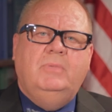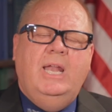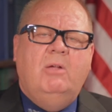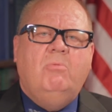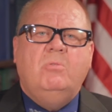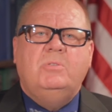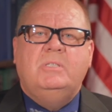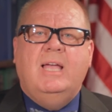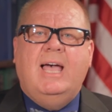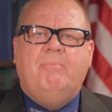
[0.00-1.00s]
And it won't
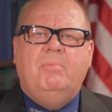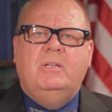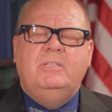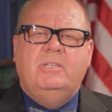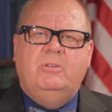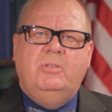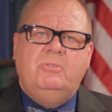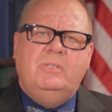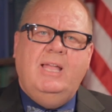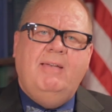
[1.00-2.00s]
stop until
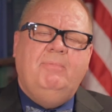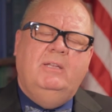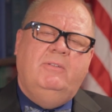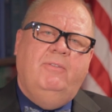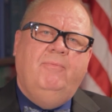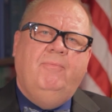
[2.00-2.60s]
you stop it.